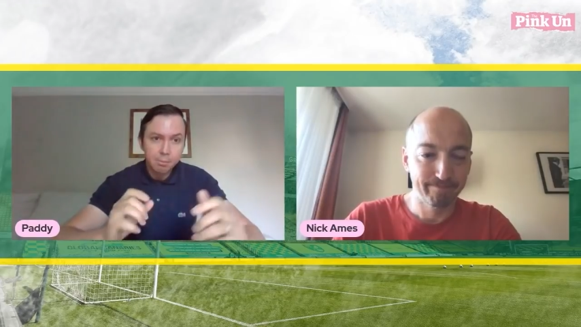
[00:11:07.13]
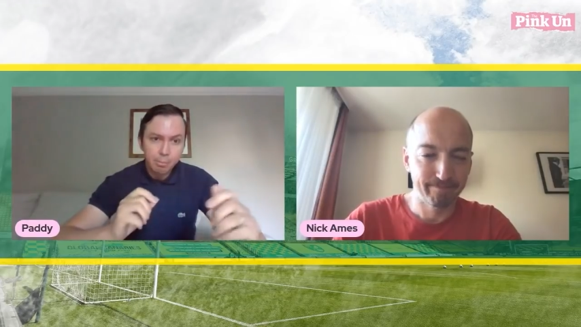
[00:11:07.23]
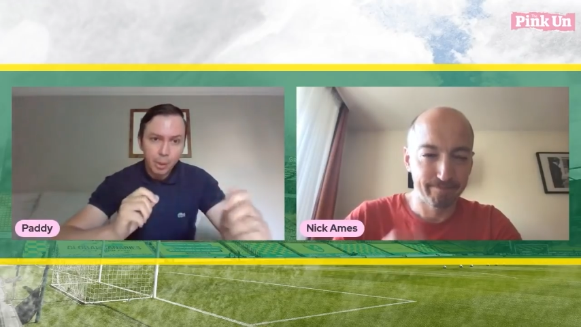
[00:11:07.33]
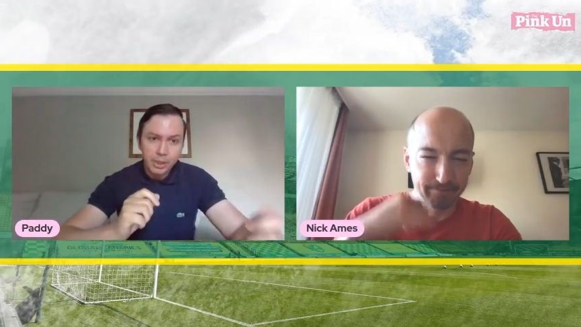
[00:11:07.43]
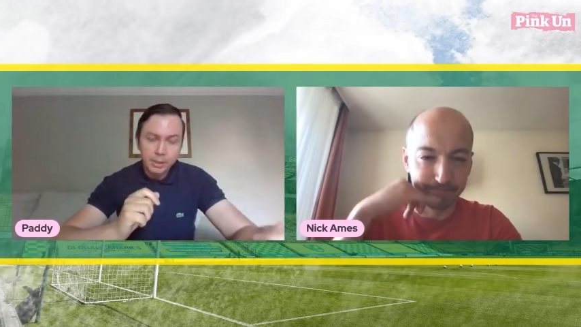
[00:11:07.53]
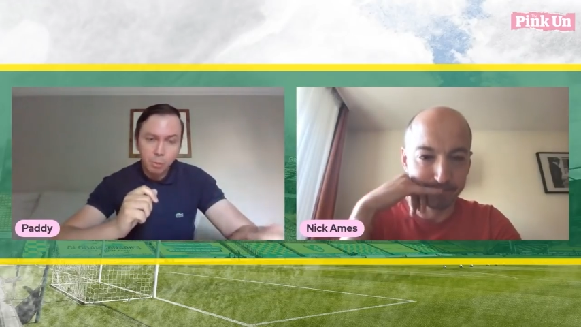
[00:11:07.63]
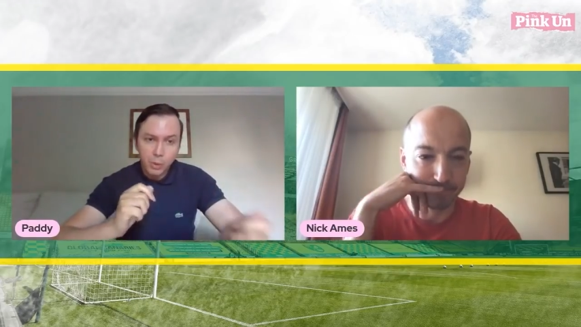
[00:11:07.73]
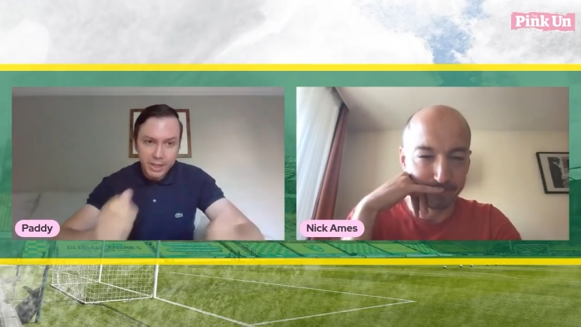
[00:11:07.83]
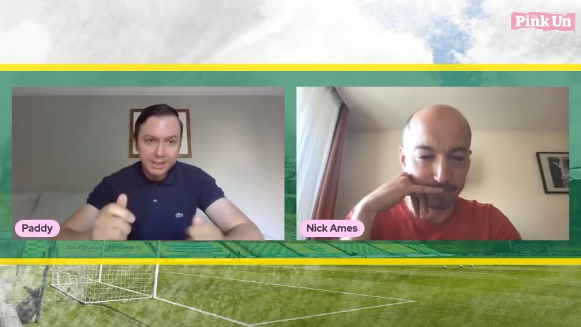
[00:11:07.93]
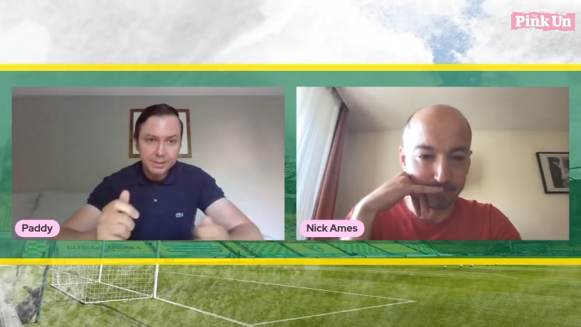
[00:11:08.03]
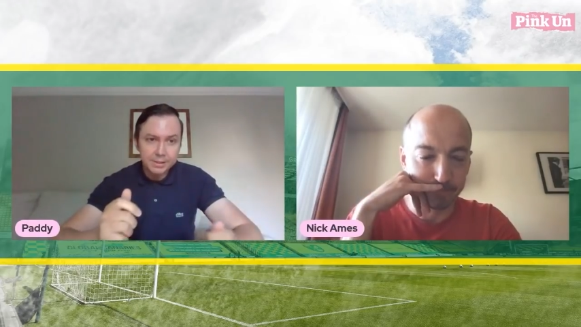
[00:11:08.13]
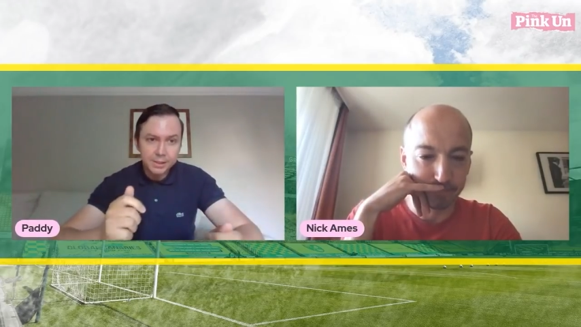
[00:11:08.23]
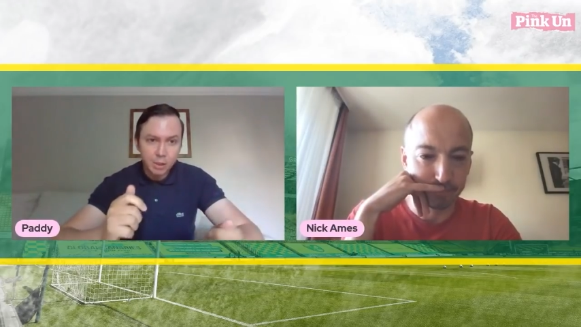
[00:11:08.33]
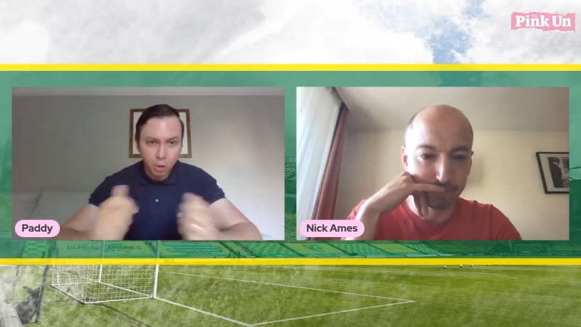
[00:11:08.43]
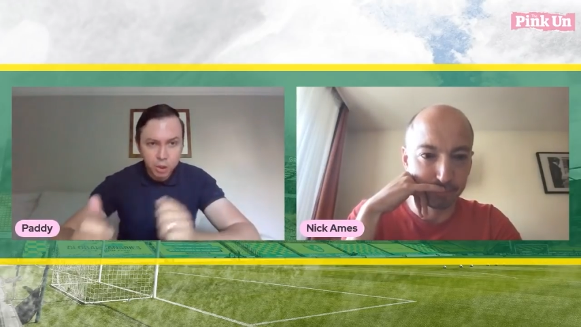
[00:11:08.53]
Speaker 1: but within
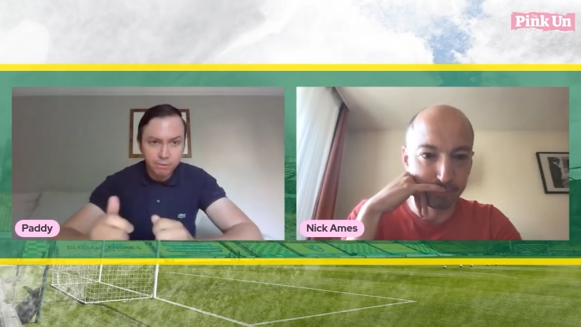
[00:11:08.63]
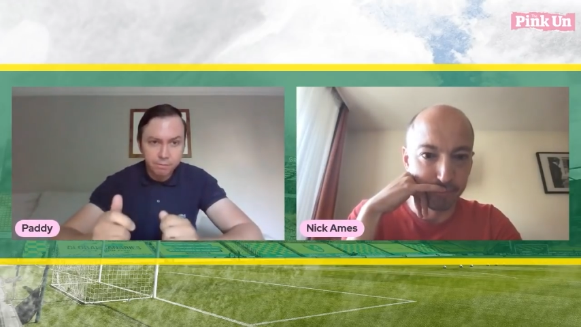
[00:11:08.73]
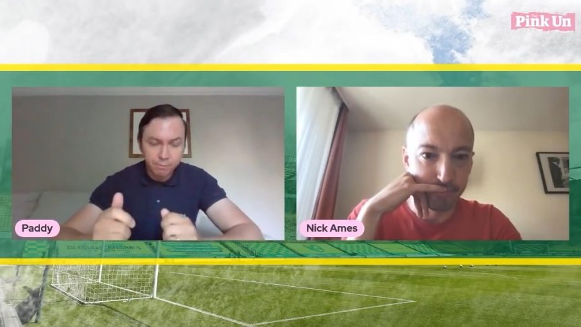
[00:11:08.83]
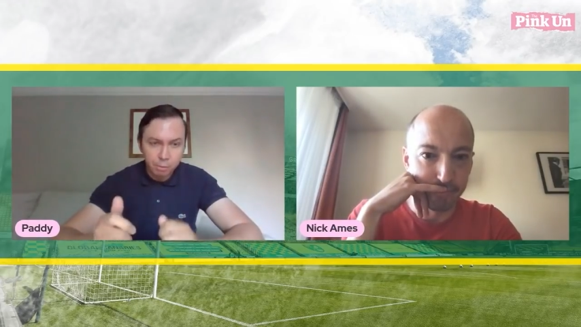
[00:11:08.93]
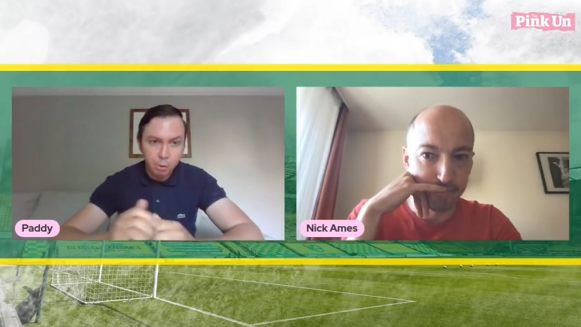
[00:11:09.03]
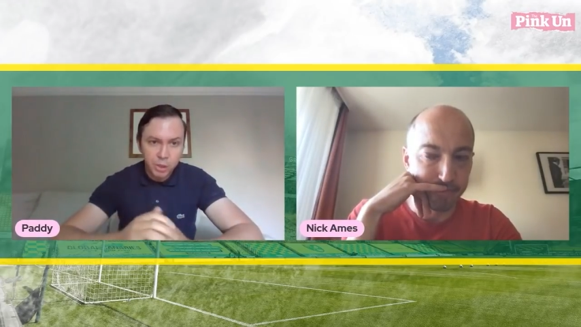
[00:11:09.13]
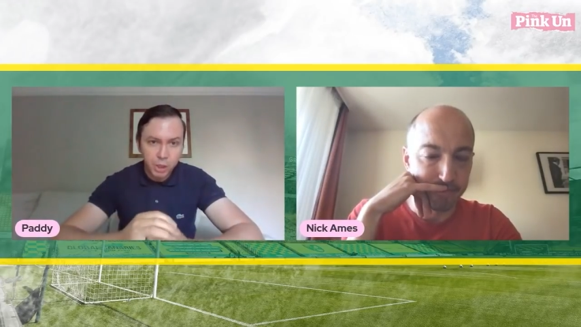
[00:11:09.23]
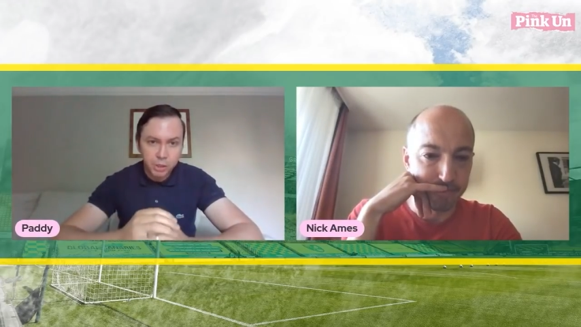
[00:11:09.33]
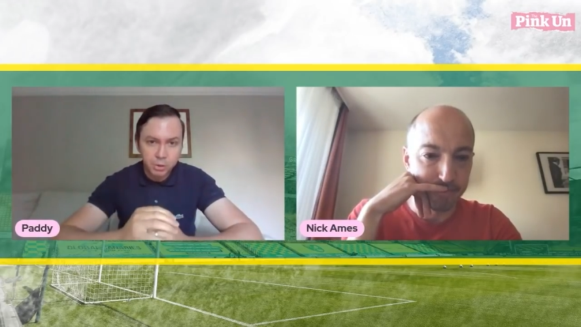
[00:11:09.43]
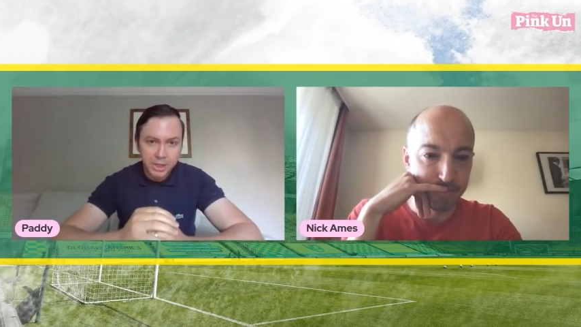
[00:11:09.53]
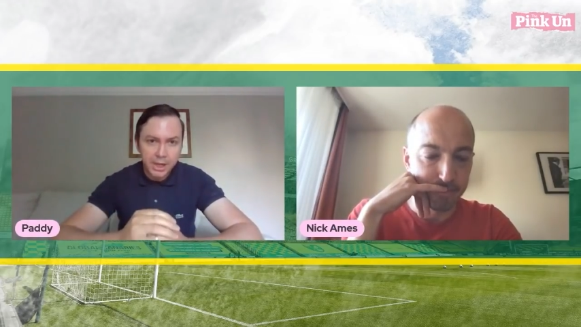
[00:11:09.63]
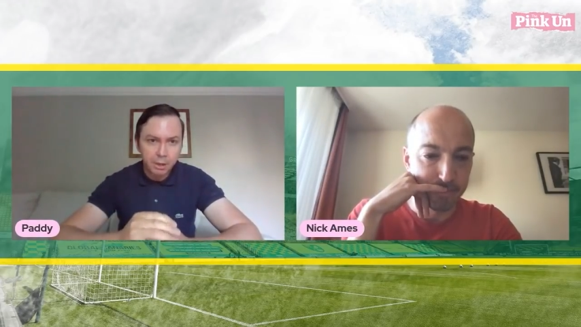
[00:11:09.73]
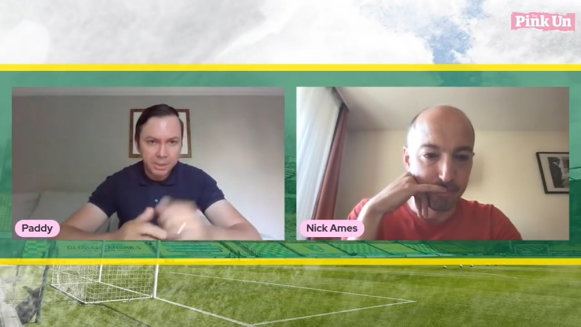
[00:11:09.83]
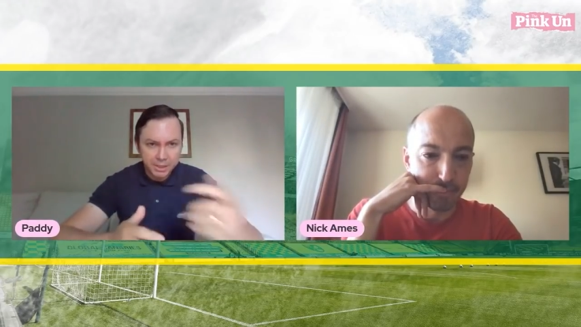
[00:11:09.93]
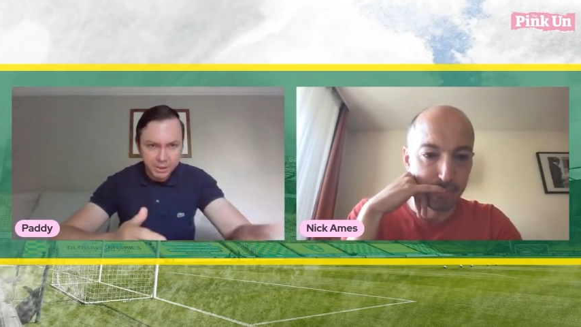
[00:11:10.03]
Kosovan football circles now, I
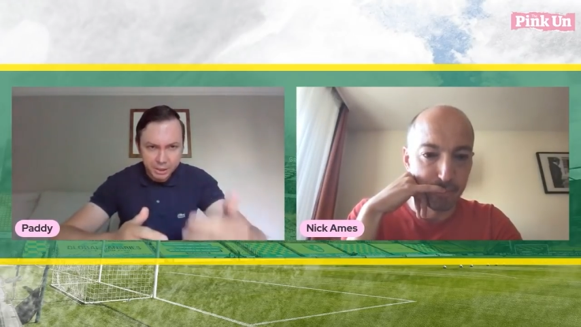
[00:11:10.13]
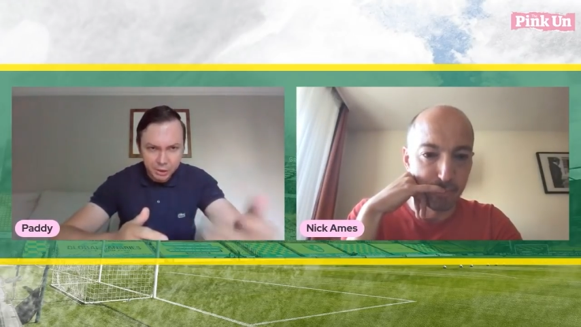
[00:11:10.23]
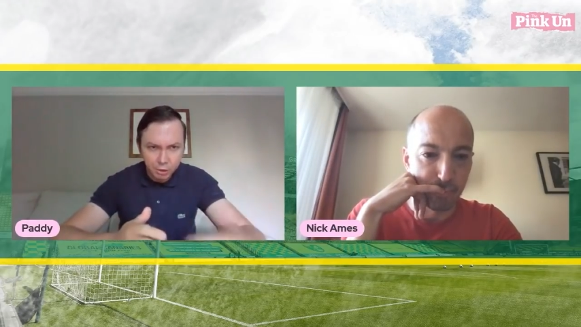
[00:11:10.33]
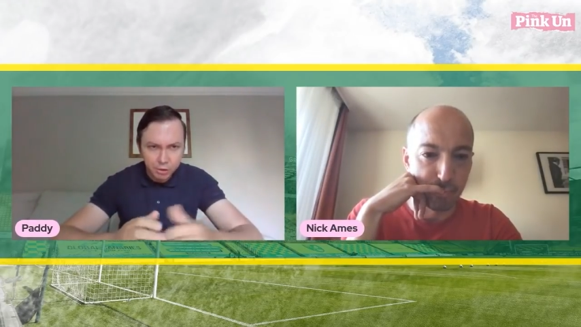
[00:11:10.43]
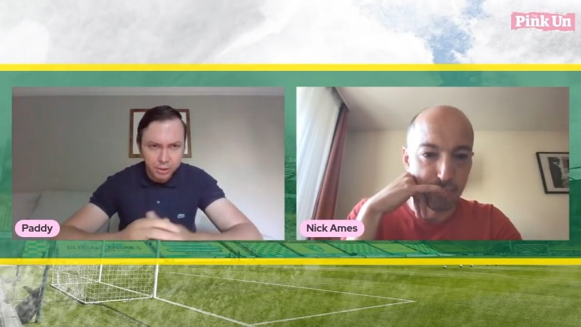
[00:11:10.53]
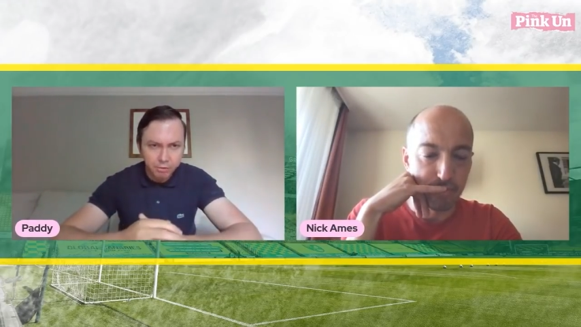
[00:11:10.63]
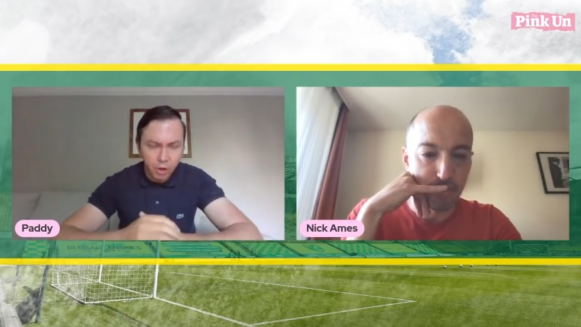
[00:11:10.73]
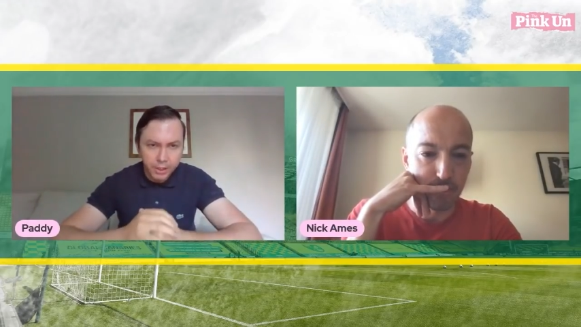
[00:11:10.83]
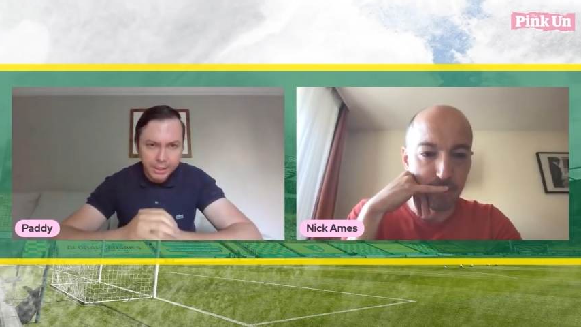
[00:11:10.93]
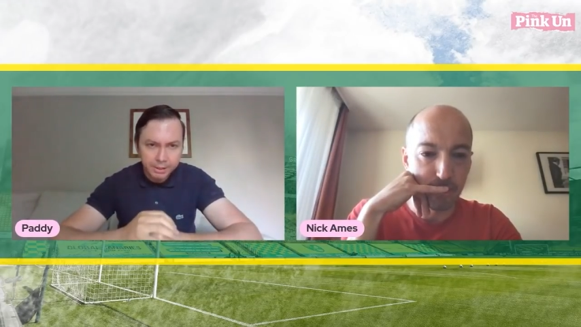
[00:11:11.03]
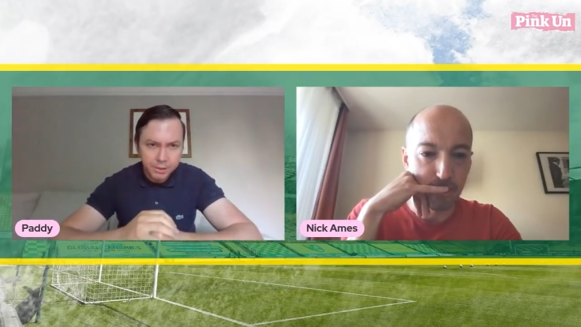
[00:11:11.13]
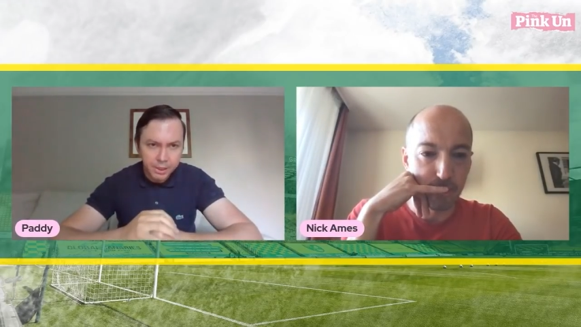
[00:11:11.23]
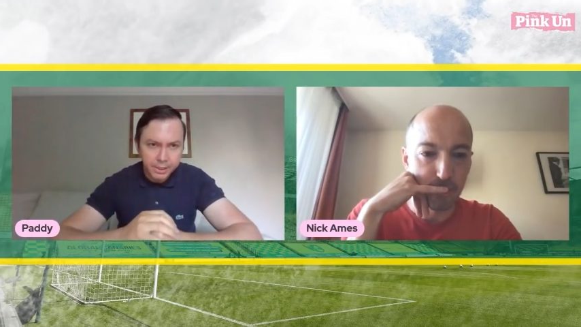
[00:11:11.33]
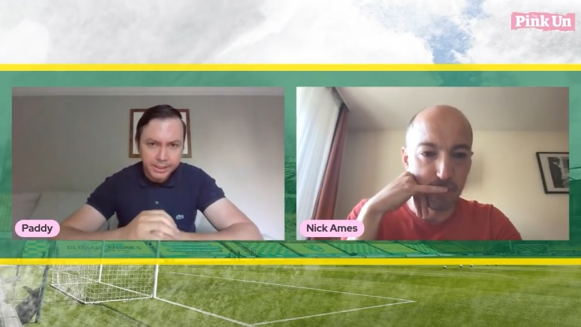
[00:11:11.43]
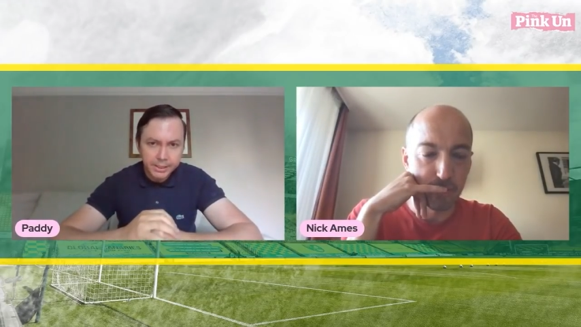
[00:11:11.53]
mean, you, you touched on it right at the
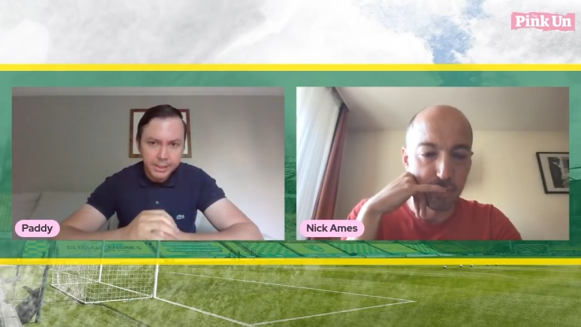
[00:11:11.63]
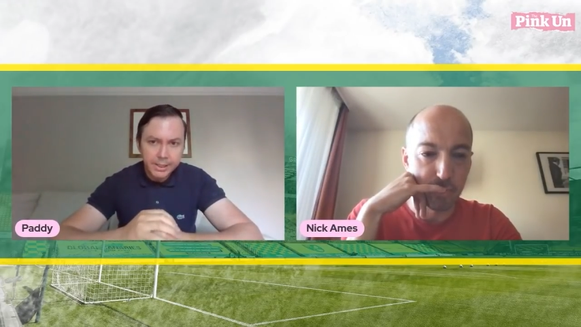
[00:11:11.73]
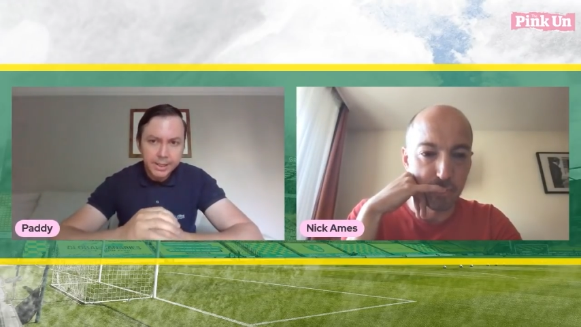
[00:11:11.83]
outset, Nick.